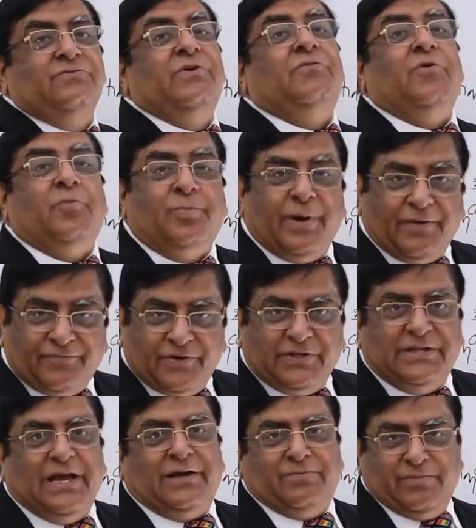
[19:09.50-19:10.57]
we will prefer
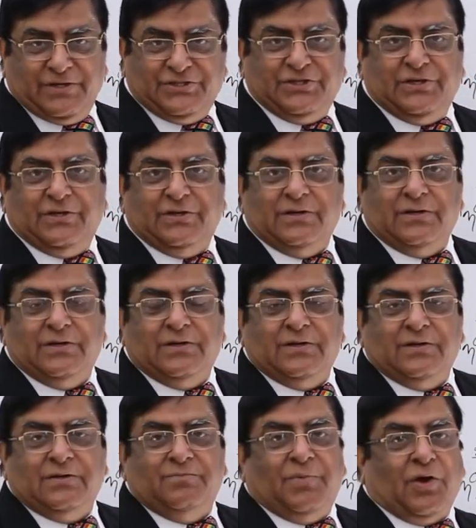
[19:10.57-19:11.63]
that machine
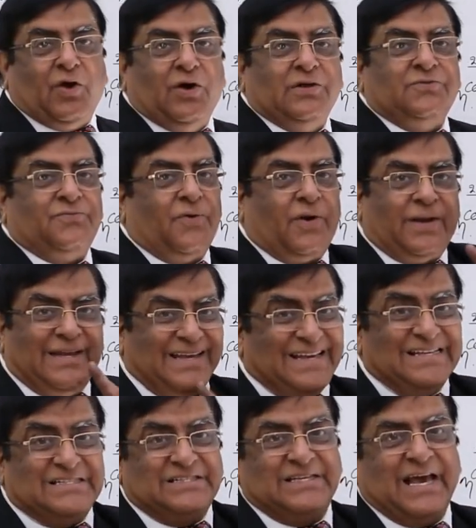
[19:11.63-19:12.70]
because for
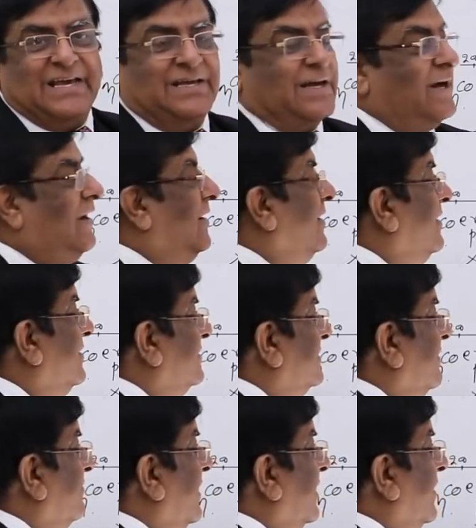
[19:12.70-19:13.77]
each cycle
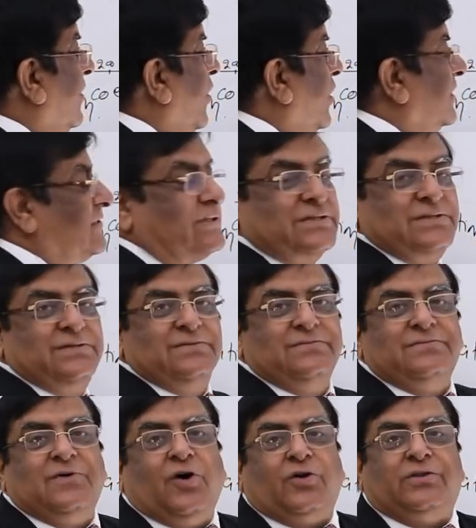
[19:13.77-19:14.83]
the work lost
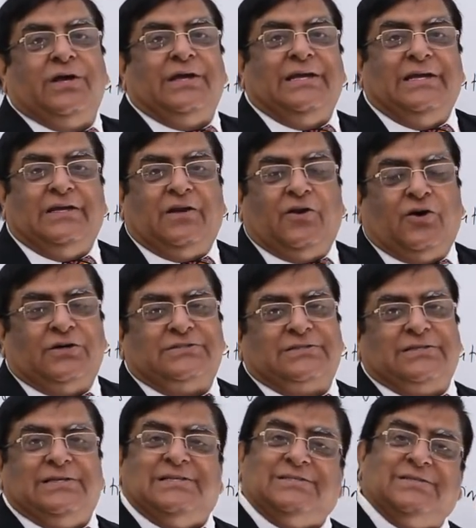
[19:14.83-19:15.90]
or the heat
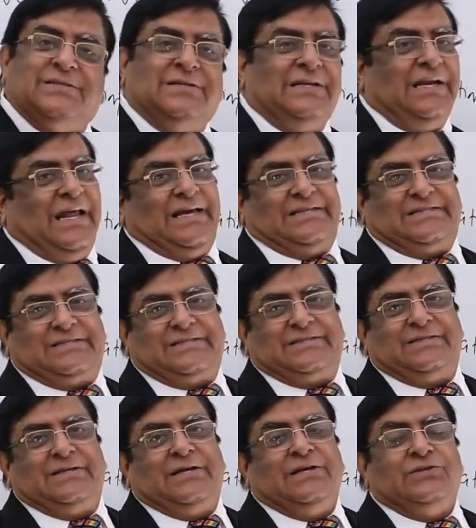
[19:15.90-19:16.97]
lost is less.
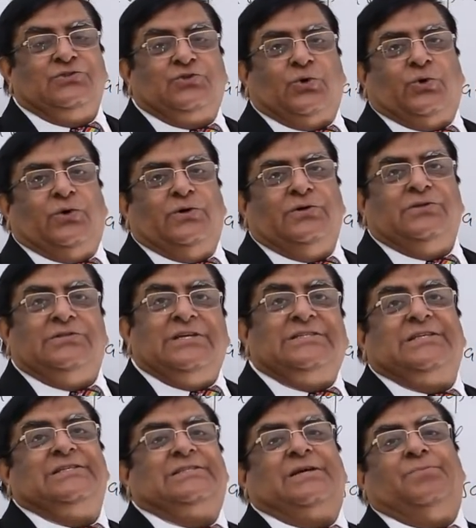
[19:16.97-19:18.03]
So,
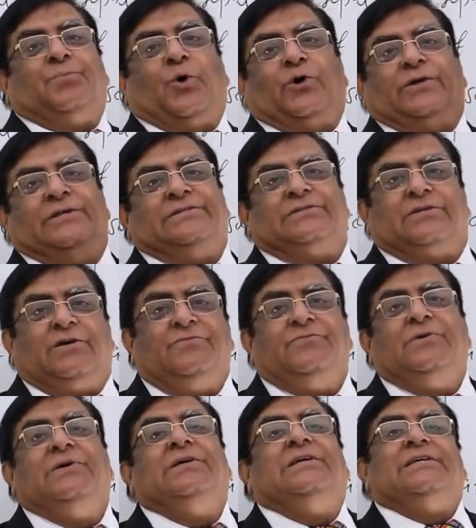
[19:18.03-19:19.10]
this is the importance of
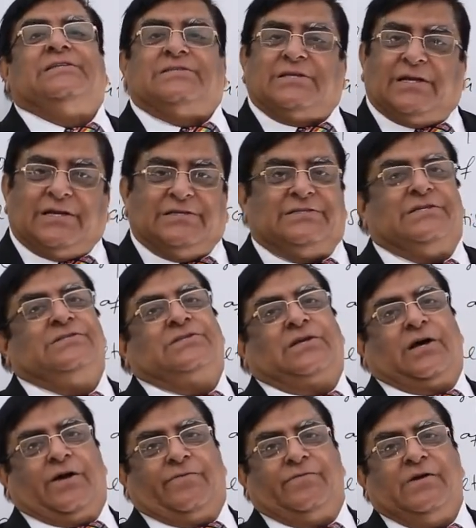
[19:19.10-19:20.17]
hysteresis
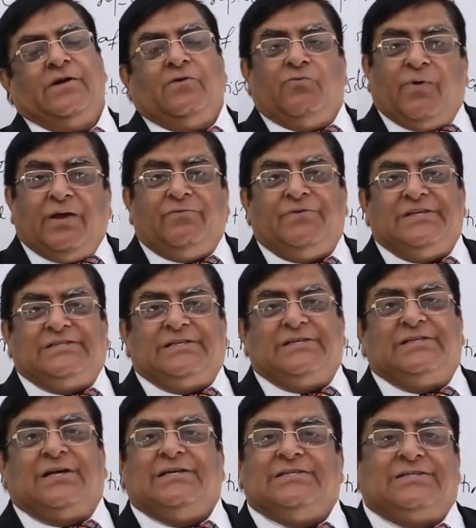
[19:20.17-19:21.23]
curve. When we
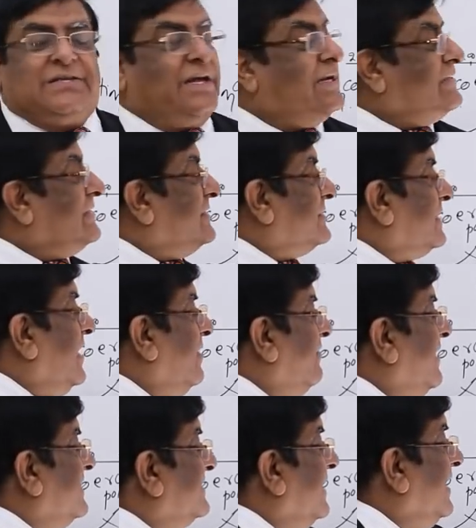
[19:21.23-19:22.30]
see the hysteresis
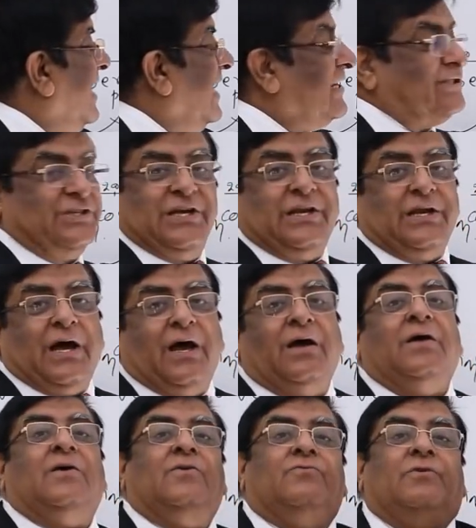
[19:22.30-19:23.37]
curve has a large area,
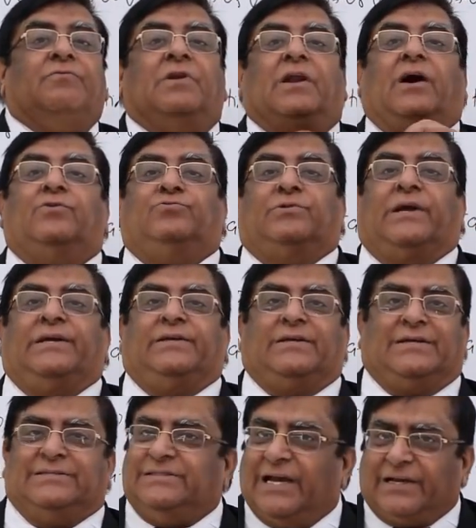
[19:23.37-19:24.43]
we will
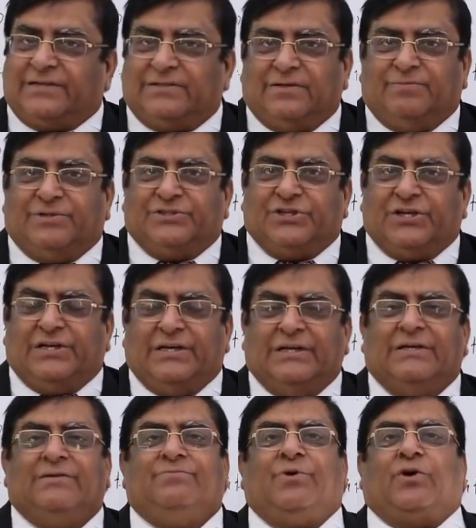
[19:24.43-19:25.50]
outright reject the machine
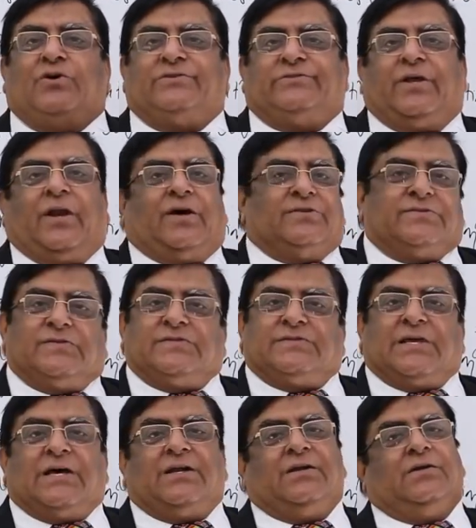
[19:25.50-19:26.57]
because the
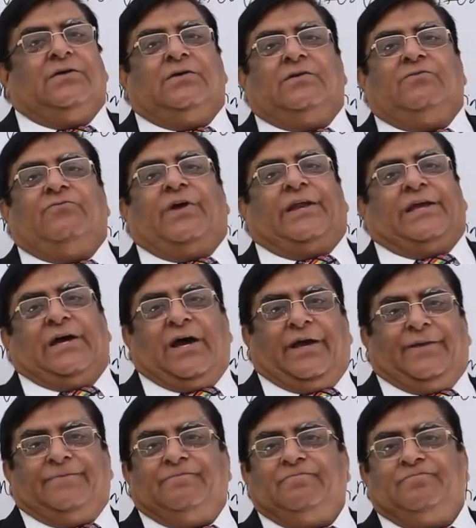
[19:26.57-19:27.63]
losses are very
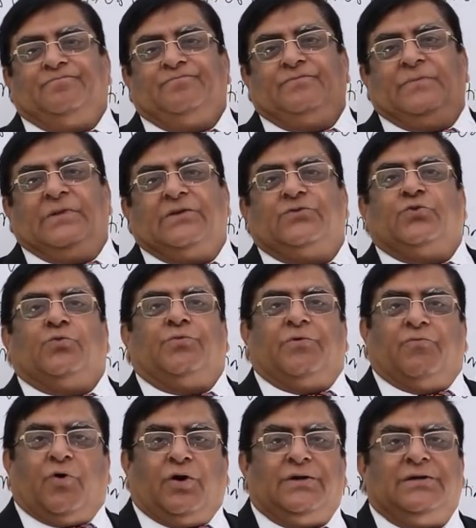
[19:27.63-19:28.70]
high. So, we
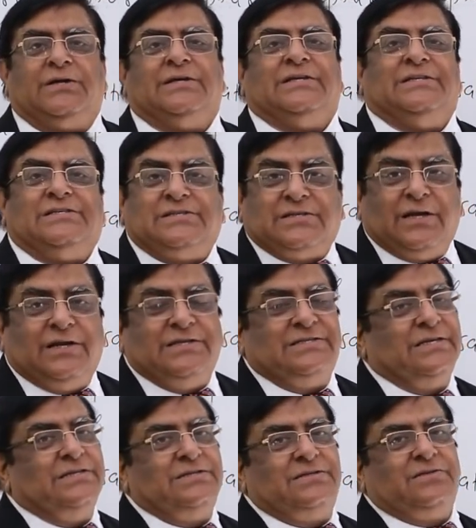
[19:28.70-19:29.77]
want
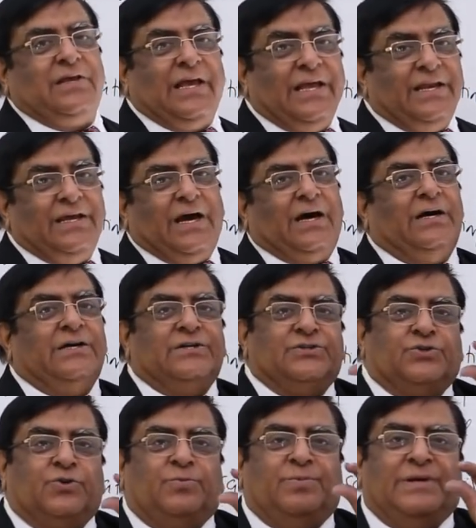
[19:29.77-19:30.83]
hysteresis area
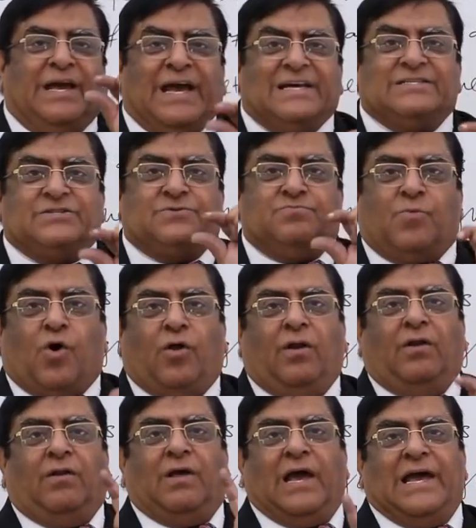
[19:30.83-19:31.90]
should be as small
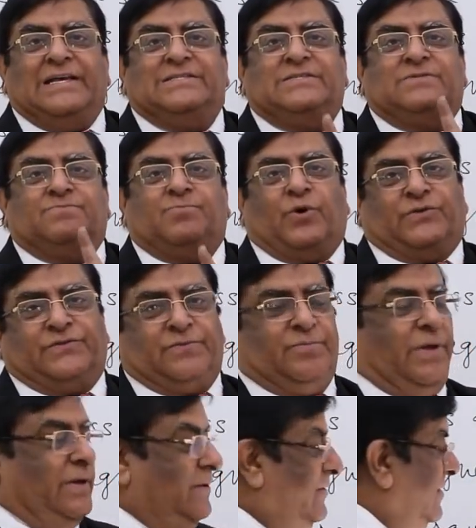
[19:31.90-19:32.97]
as
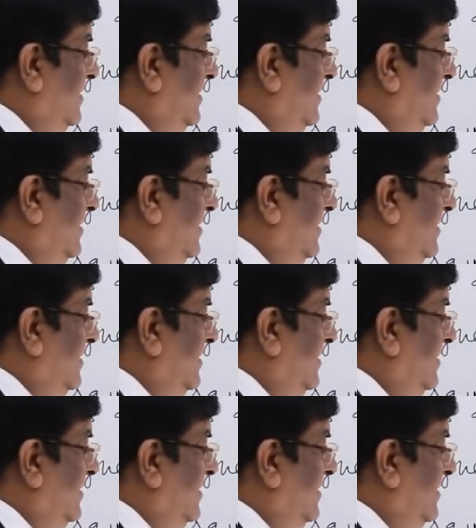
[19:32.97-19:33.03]
possible.